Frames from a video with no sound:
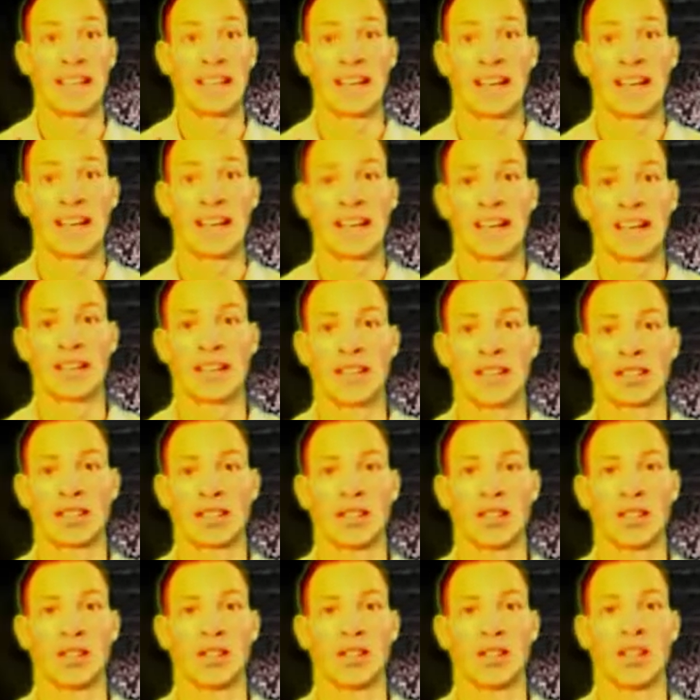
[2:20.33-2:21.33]
And
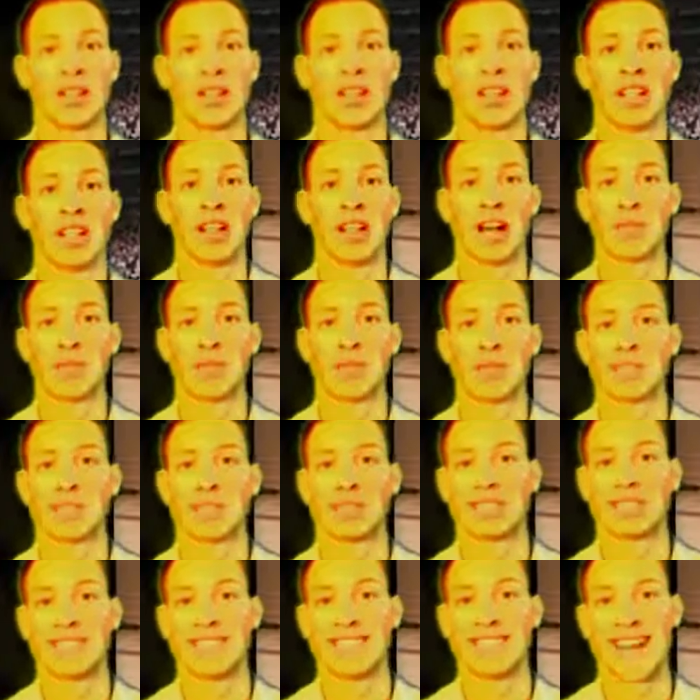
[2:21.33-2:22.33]
so I'm
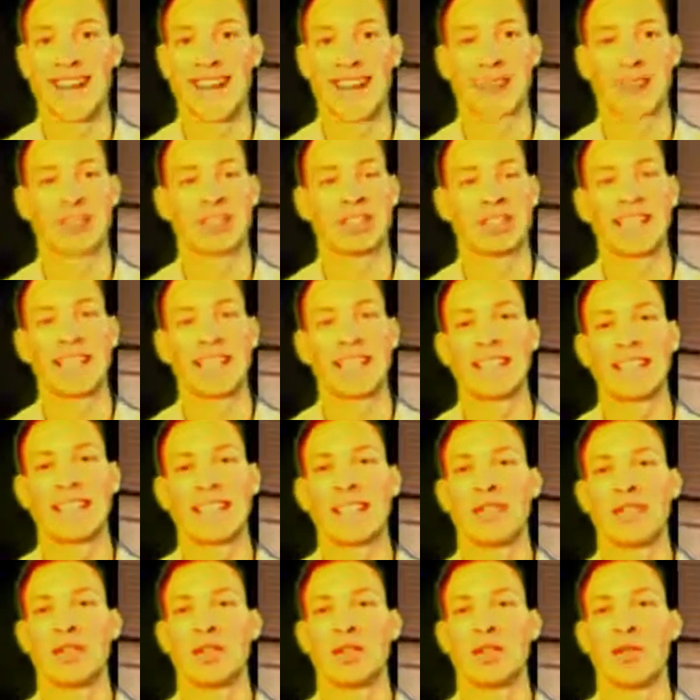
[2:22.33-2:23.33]
just taking
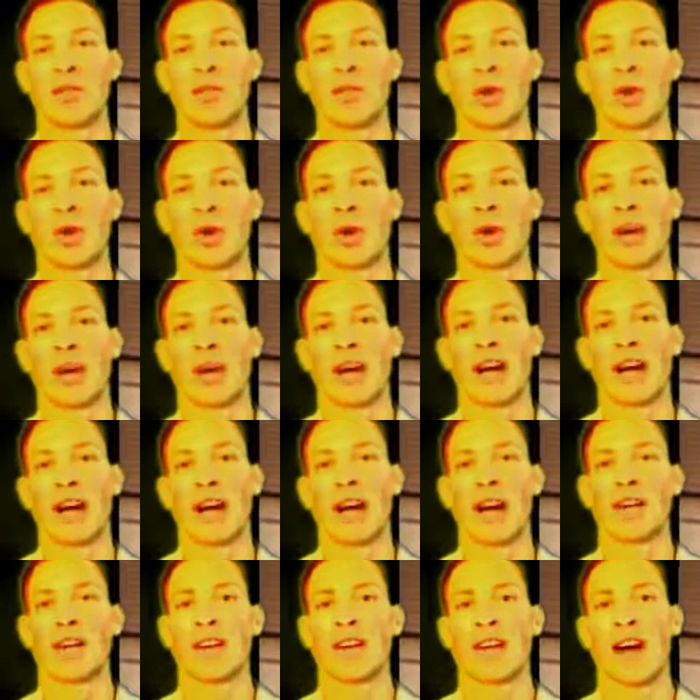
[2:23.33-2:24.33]
it to a more
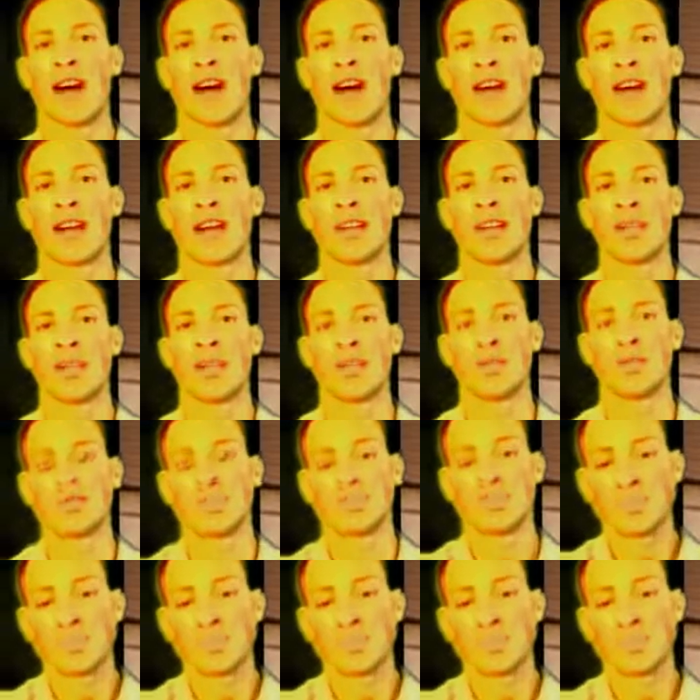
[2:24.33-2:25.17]
higher and higher level.